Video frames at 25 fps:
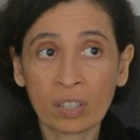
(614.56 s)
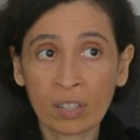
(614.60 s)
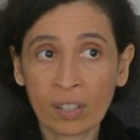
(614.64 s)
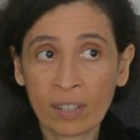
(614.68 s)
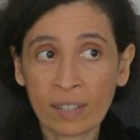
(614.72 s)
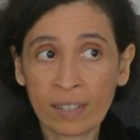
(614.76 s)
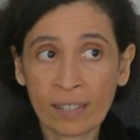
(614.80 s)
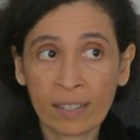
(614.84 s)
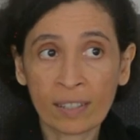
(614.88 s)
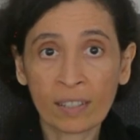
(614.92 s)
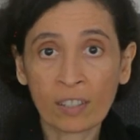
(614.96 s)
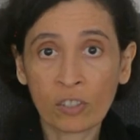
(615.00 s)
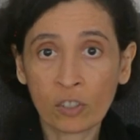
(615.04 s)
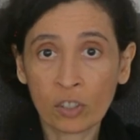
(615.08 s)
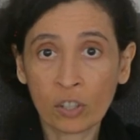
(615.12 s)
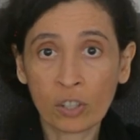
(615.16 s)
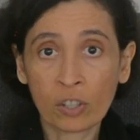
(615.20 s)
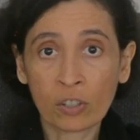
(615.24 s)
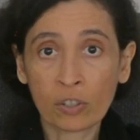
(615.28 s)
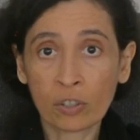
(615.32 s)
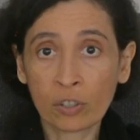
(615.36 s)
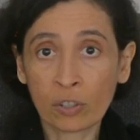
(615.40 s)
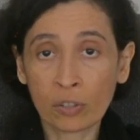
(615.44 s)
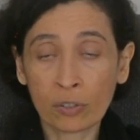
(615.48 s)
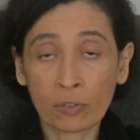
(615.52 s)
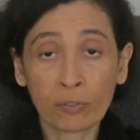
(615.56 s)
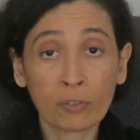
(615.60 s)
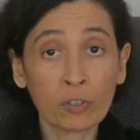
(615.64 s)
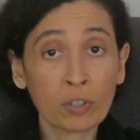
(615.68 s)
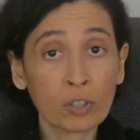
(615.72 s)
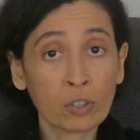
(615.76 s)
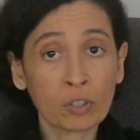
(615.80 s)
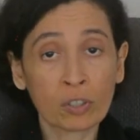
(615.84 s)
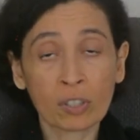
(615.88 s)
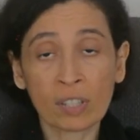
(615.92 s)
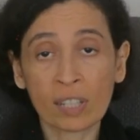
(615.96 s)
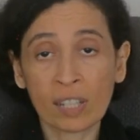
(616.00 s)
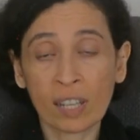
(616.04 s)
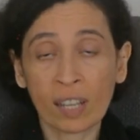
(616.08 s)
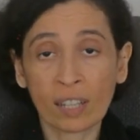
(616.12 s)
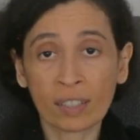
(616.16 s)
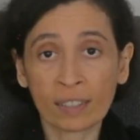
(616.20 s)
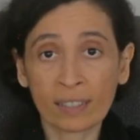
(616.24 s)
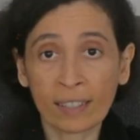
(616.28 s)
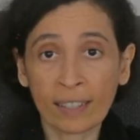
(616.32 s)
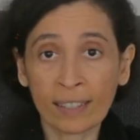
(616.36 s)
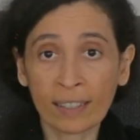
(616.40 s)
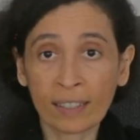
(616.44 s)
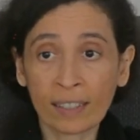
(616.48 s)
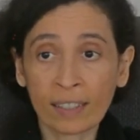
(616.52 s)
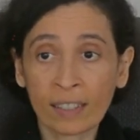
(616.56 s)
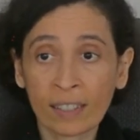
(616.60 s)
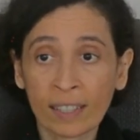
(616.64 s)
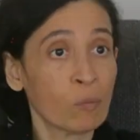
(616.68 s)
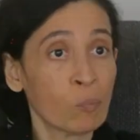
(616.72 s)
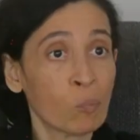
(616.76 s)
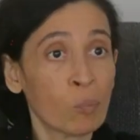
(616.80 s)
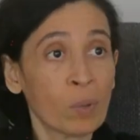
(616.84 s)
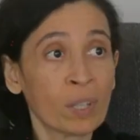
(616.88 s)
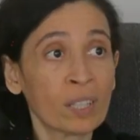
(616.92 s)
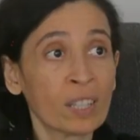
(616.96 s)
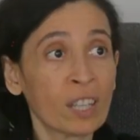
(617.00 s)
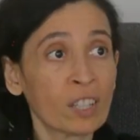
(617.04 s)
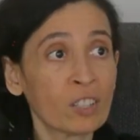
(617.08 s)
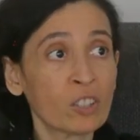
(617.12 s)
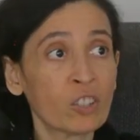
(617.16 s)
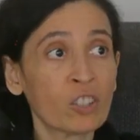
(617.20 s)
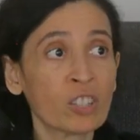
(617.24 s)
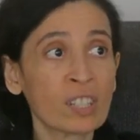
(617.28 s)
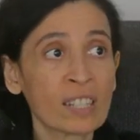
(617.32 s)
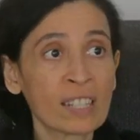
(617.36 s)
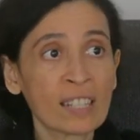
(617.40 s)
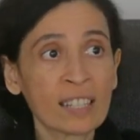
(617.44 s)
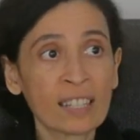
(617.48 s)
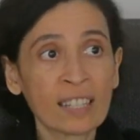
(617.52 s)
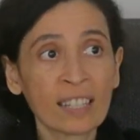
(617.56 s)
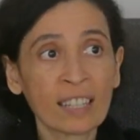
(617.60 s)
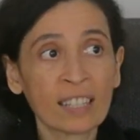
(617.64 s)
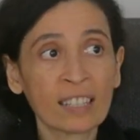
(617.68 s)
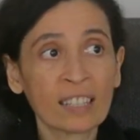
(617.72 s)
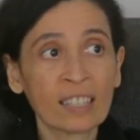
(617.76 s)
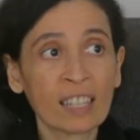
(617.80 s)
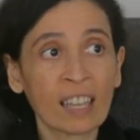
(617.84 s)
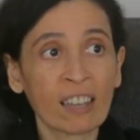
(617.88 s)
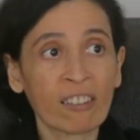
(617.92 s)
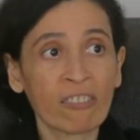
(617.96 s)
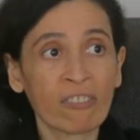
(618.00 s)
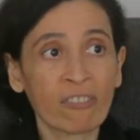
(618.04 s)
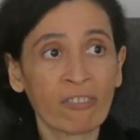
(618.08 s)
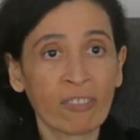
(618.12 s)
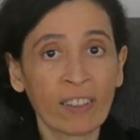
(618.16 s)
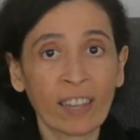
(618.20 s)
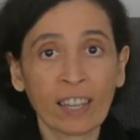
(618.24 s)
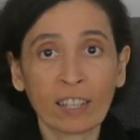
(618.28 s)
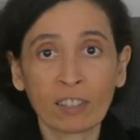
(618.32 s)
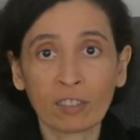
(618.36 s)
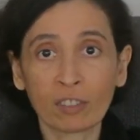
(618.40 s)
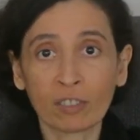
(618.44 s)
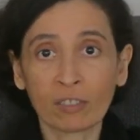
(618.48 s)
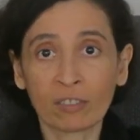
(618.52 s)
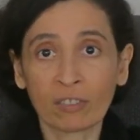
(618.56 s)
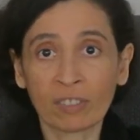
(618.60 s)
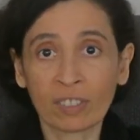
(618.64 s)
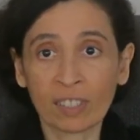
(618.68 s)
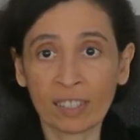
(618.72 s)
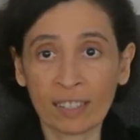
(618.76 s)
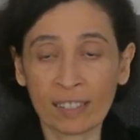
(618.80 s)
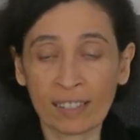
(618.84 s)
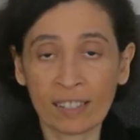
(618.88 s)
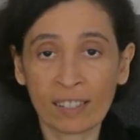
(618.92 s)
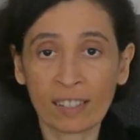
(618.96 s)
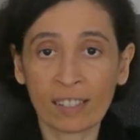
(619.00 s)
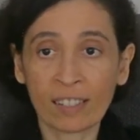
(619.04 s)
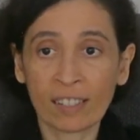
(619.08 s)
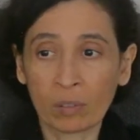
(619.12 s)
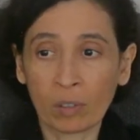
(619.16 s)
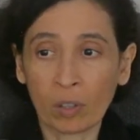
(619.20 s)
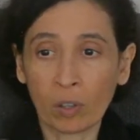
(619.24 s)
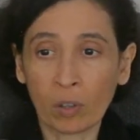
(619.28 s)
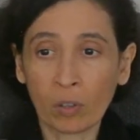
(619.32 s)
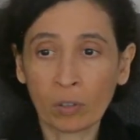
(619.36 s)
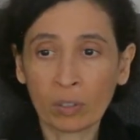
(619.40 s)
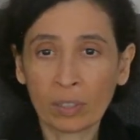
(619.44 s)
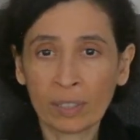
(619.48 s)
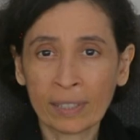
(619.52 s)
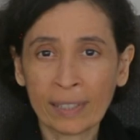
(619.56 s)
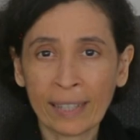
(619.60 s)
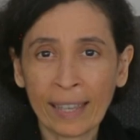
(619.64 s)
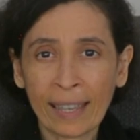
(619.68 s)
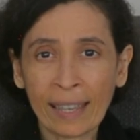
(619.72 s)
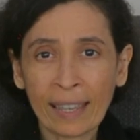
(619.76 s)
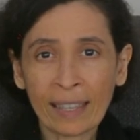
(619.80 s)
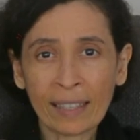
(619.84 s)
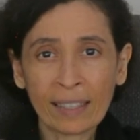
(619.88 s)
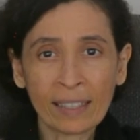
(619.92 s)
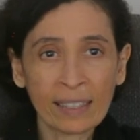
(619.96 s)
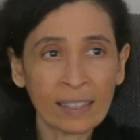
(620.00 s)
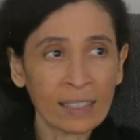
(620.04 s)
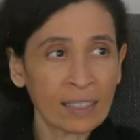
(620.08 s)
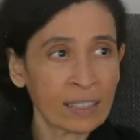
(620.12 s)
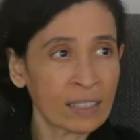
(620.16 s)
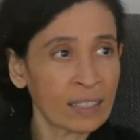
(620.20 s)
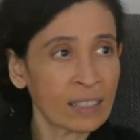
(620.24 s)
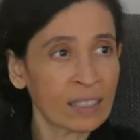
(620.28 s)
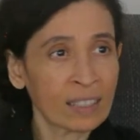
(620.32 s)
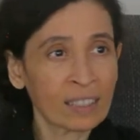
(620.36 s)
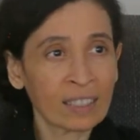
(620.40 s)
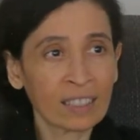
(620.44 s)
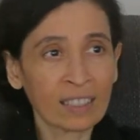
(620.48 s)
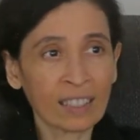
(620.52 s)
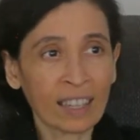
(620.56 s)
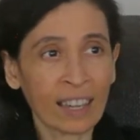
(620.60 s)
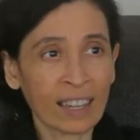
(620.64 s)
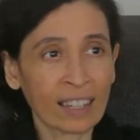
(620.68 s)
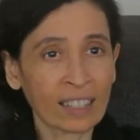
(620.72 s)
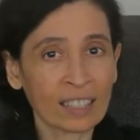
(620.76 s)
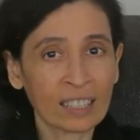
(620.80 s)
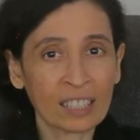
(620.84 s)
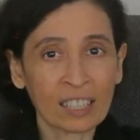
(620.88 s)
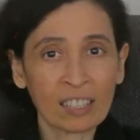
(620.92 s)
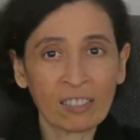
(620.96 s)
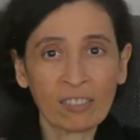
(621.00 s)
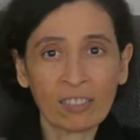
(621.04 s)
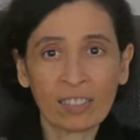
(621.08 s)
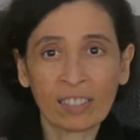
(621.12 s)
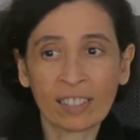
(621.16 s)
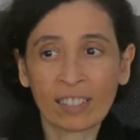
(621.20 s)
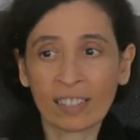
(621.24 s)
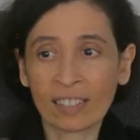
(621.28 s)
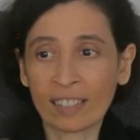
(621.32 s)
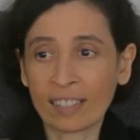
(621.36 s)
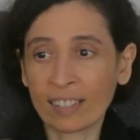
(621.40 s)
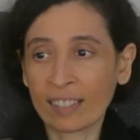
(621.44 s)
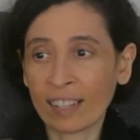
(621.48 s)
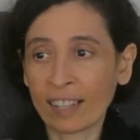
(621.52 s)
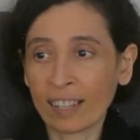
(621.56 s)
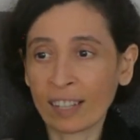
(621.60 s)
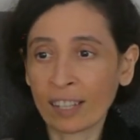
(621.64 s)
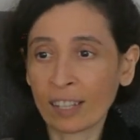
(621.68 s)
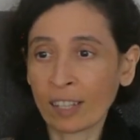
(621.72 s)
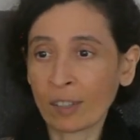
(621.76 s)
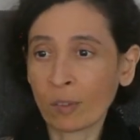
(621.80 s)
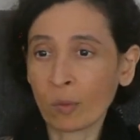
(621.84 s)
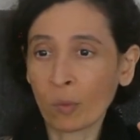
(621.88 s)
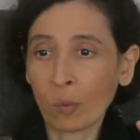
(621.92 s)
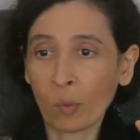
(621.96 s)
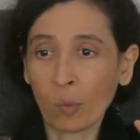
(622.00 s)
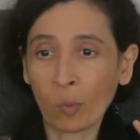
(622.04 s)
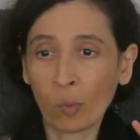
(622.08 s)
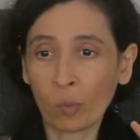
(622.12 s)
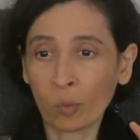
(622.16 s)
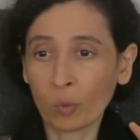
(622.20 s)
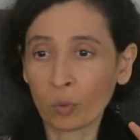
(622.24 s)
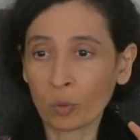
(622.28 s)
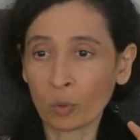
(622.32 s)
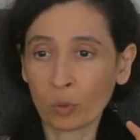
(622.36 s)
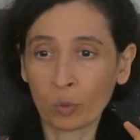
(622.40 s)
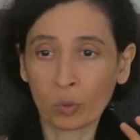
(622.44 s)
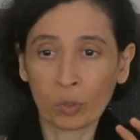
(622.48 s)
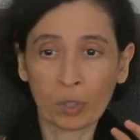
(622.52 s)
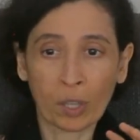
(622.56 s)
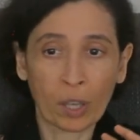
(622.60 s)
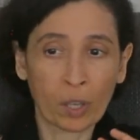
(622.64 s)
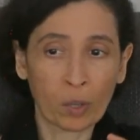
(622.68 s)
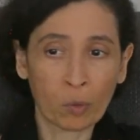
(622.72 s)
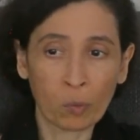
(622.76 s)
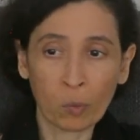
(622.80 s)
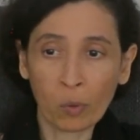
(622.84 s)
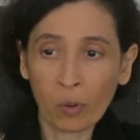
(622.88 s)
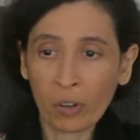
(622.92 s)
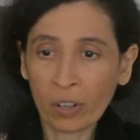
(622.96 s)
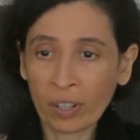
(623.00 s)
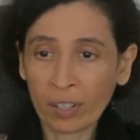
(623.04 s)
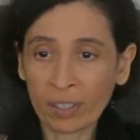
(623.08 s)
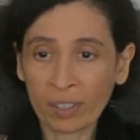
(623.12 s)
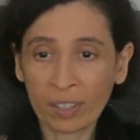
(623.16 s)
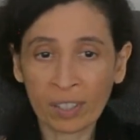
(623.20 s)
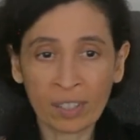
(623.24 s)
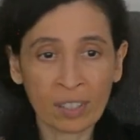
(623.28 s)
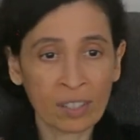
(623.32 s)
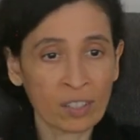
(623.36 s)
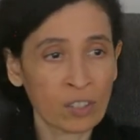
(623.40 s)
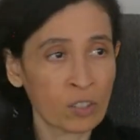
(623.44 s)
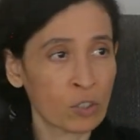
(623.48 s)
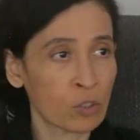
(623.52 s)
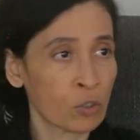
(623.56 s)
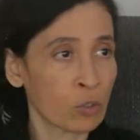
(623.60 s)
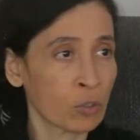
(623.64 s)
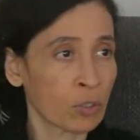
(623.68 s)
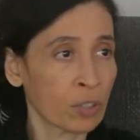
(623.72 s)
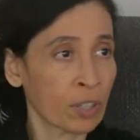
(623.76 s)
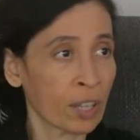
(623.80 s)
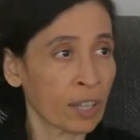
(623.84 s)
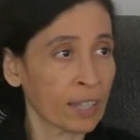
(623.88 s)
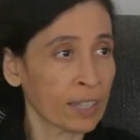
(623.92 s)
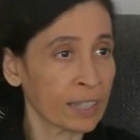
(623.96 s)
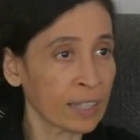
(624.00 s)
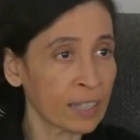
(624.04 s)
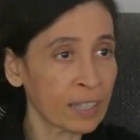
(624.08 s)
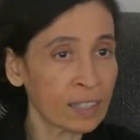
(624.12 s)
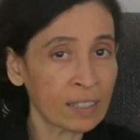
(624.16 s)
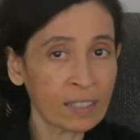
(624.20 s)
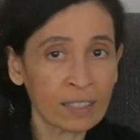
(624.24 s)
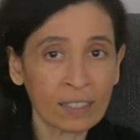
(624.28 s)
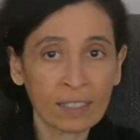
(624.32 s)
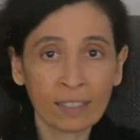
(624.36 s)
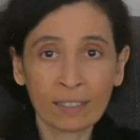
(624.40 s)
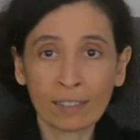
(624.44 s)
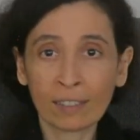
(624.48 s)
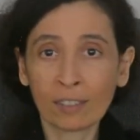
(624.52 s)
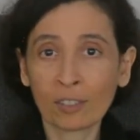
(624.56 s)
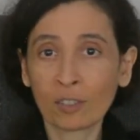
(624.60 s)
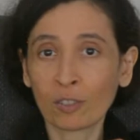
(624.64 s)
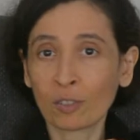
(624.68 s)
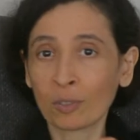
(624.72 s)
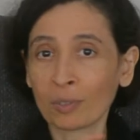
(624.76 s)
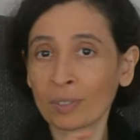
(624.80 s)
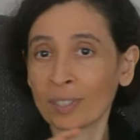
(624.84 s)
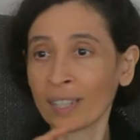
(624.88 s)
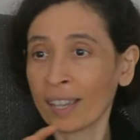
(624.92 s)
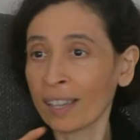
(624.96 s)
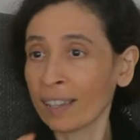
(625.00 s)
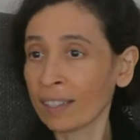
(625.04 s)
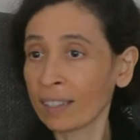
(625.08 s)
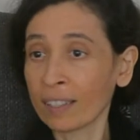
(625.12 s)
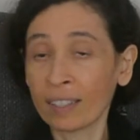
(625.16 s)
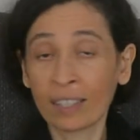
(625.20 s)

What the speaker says: I see the church is full on Sunday, but I don't see any effect of this on daily activities, like should I work this, should I eat this, should I...